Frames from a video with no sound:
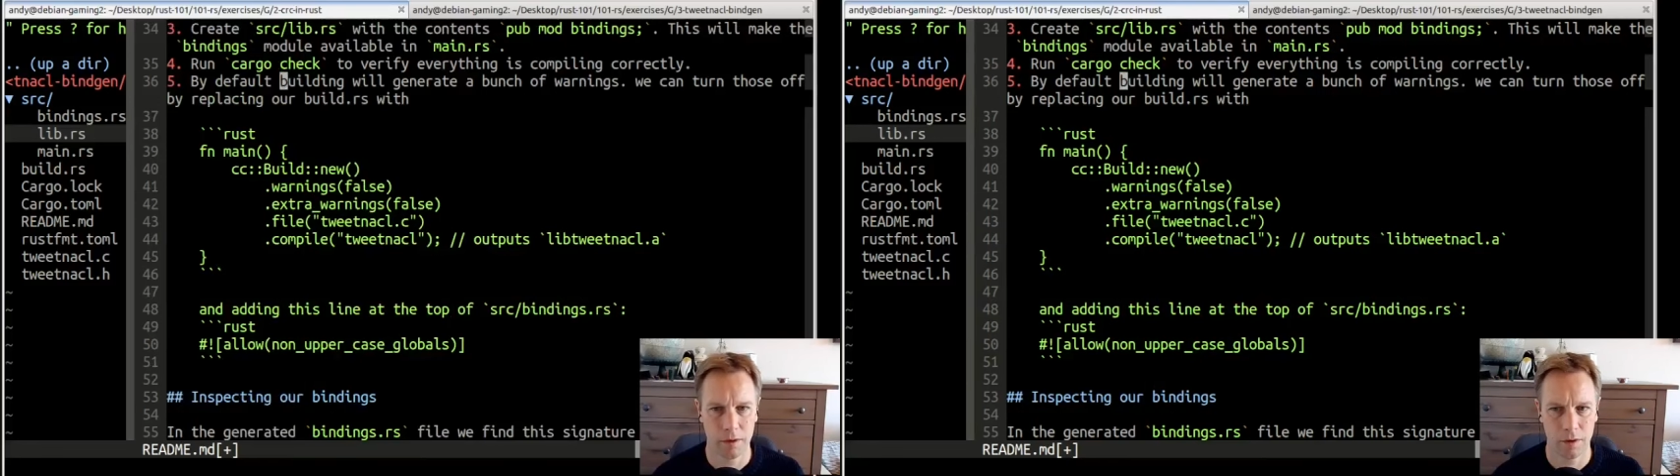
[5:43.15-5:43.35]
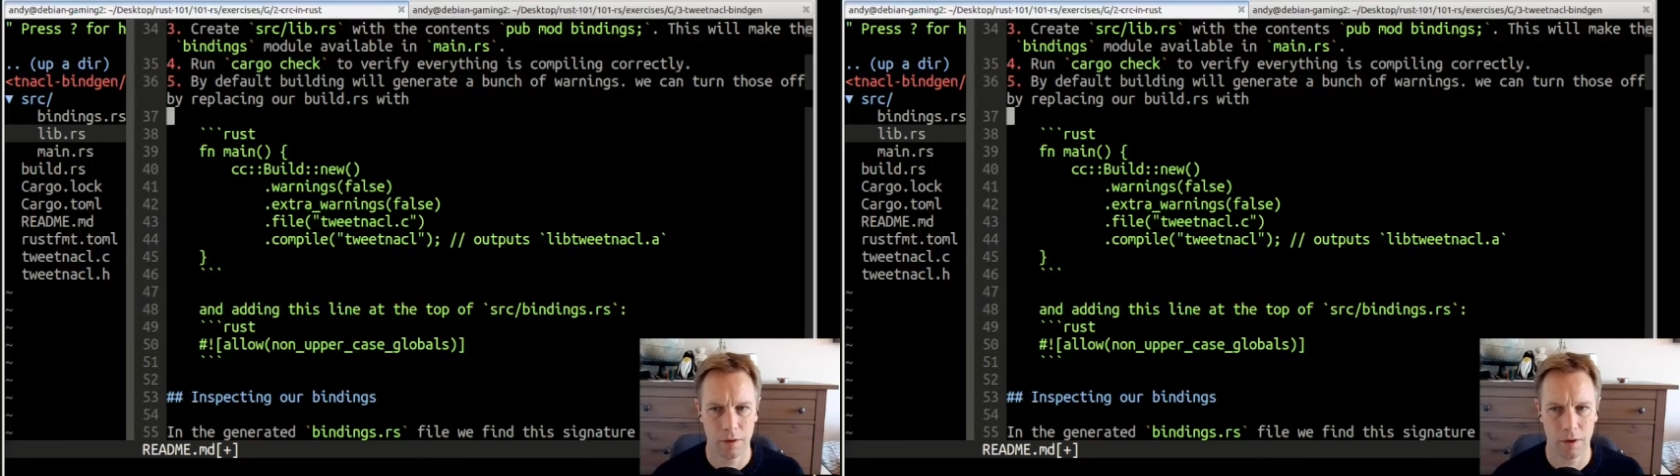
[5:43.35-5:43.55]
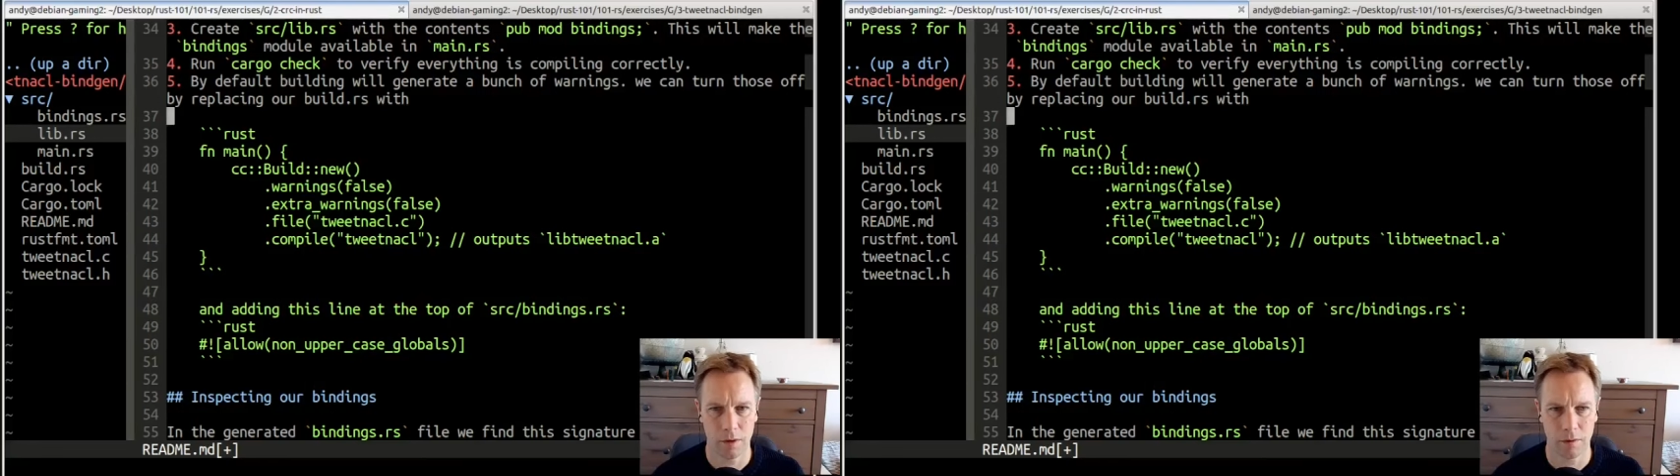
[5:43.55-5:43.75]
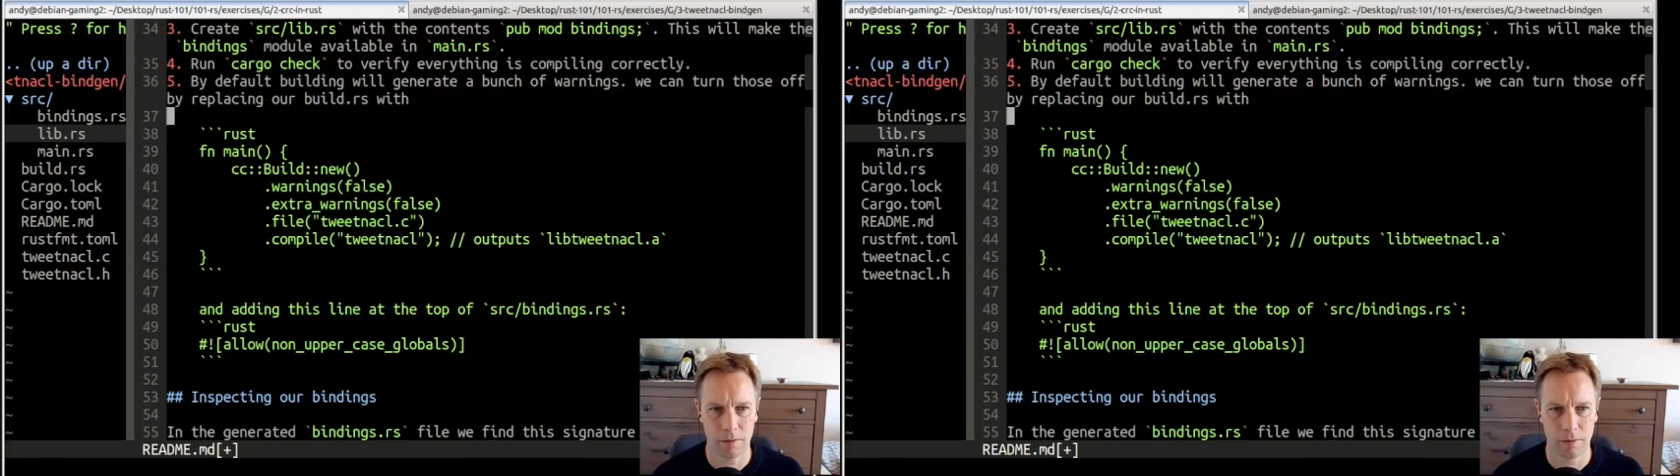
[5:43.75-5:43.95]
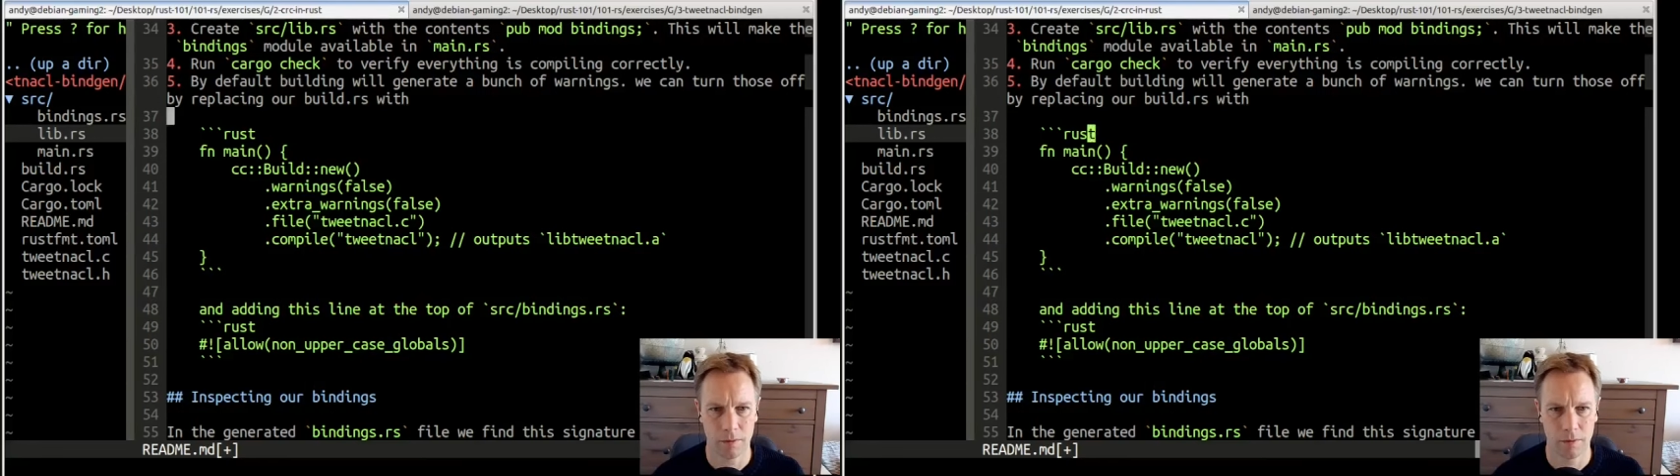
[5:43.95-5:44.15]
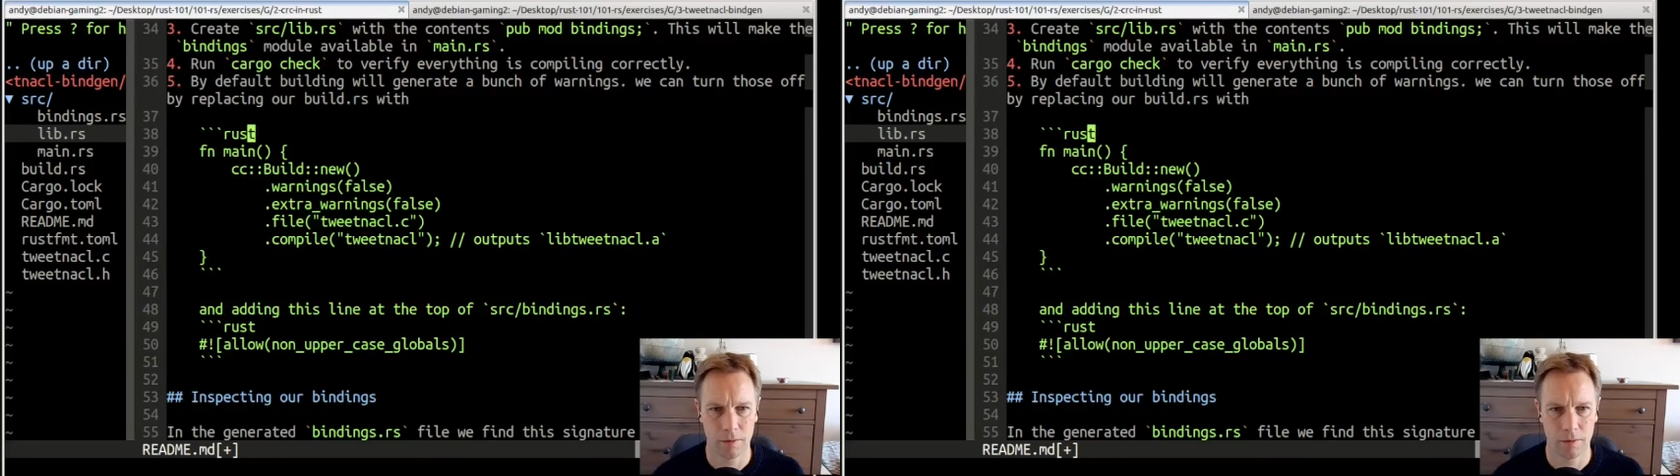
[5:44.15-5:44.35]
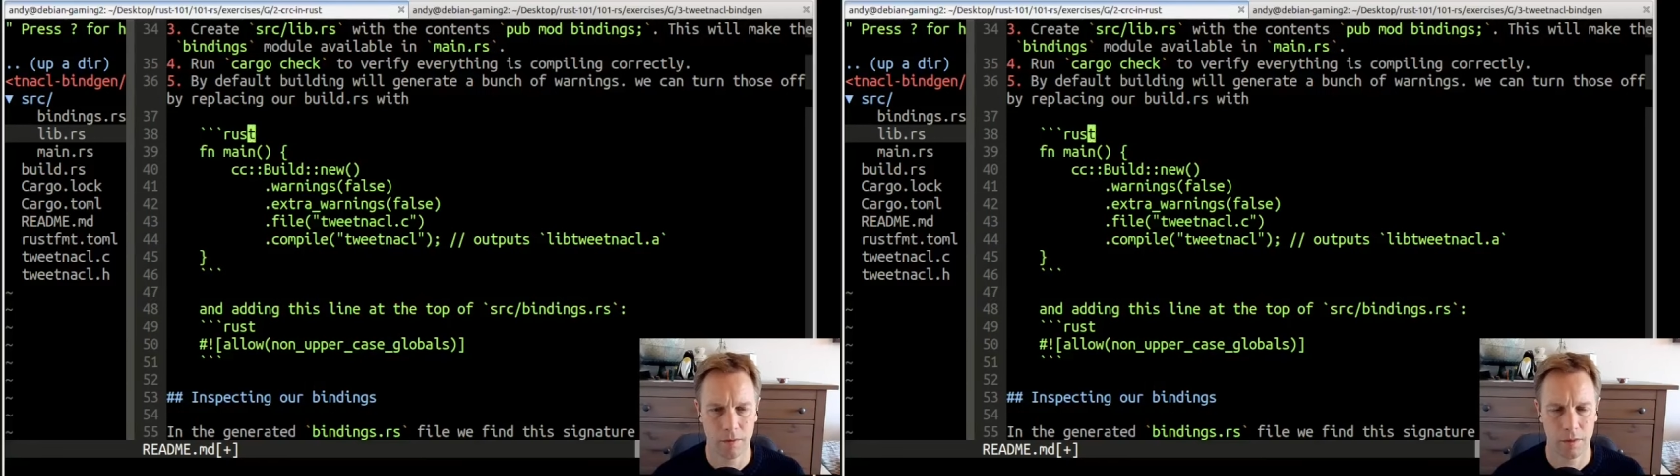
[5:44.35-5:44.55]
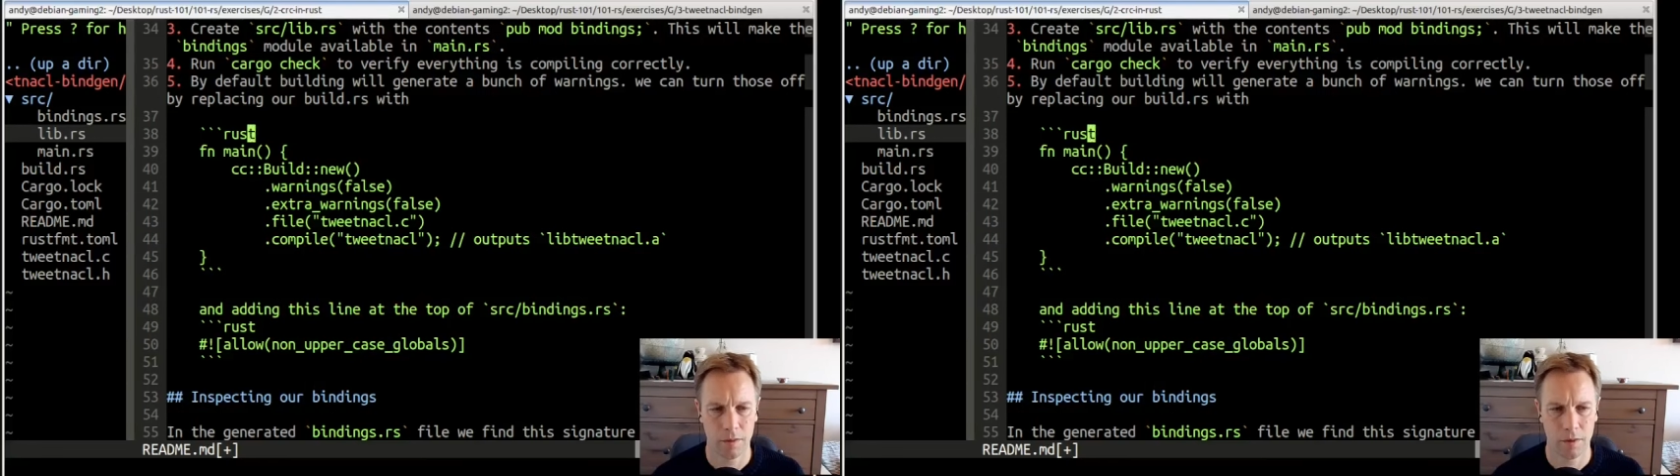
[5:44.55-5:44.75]
Yeah.
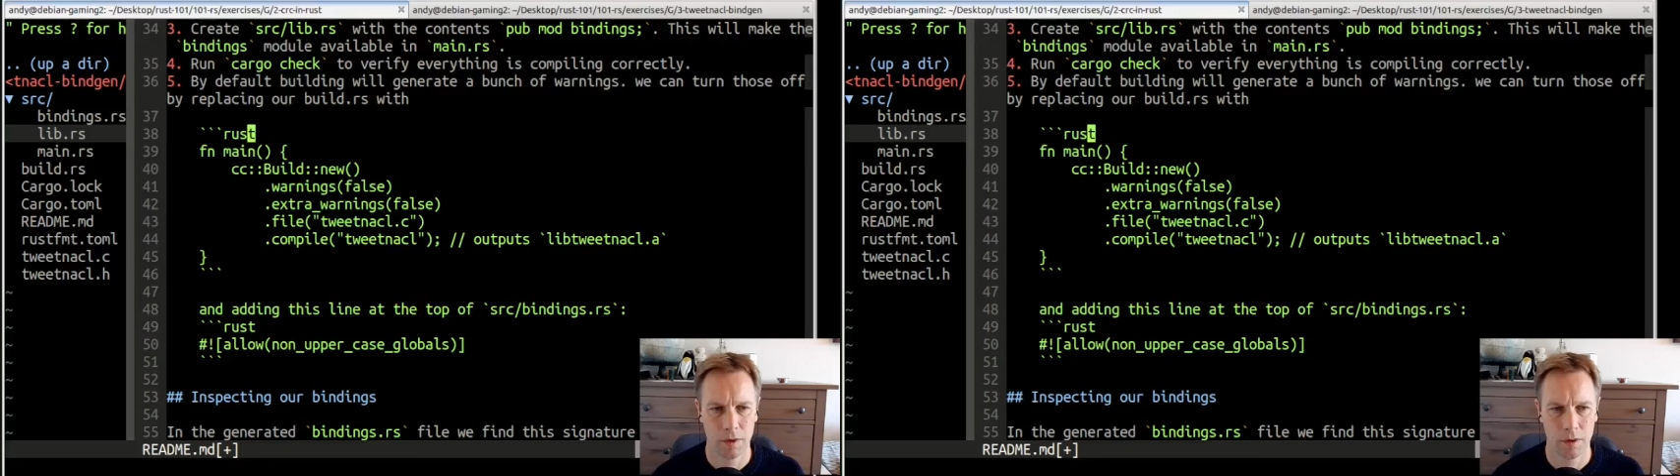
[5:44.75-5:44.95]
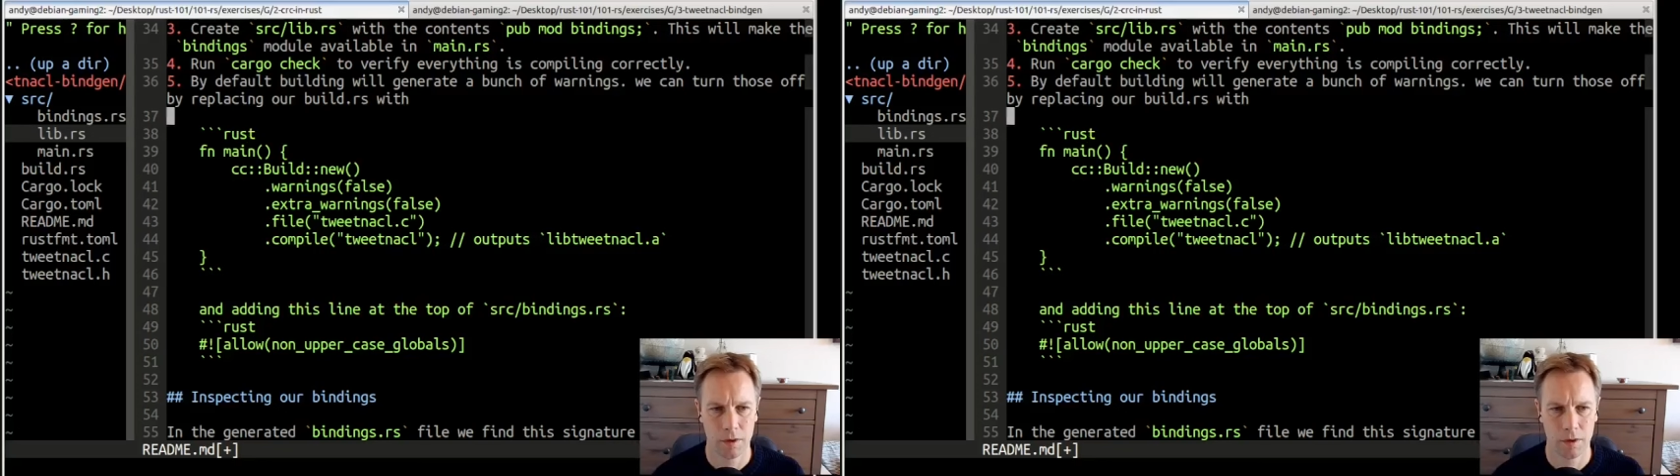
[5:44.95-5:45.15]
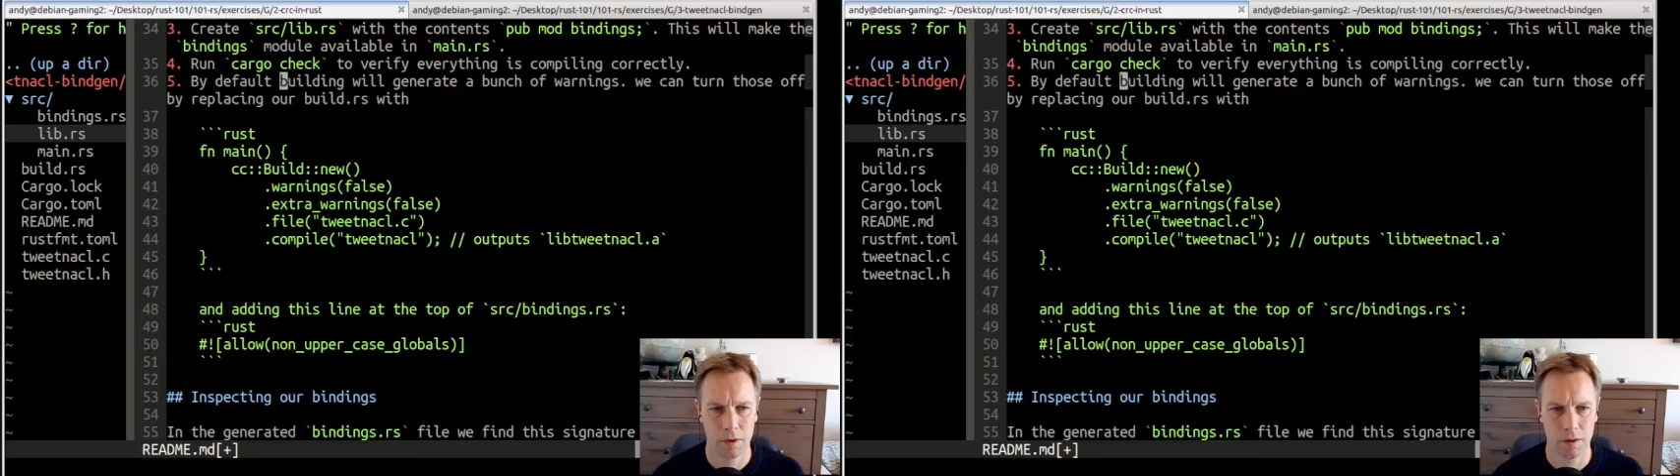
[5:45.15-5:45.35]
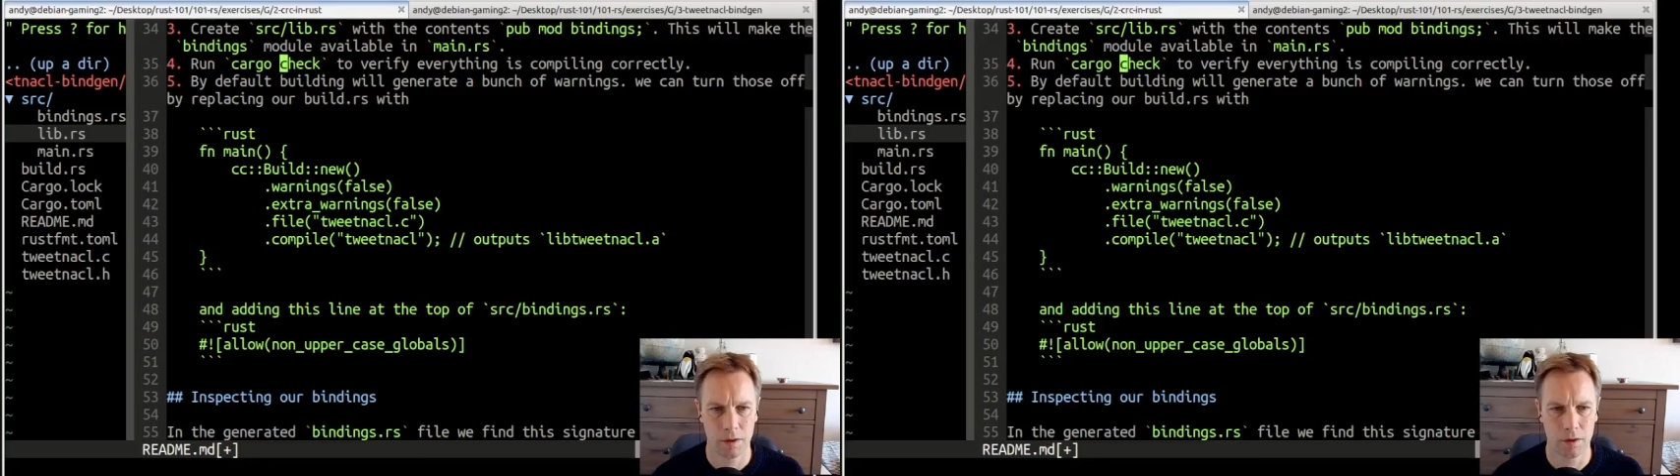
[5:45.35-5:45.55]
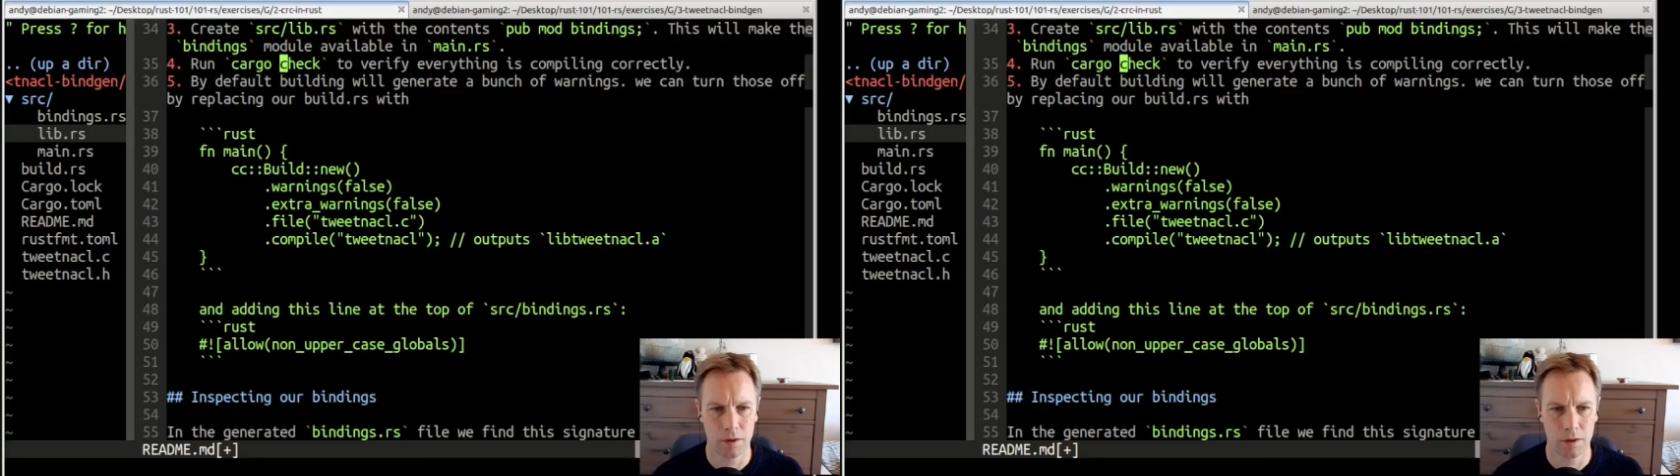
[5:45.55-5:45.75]
So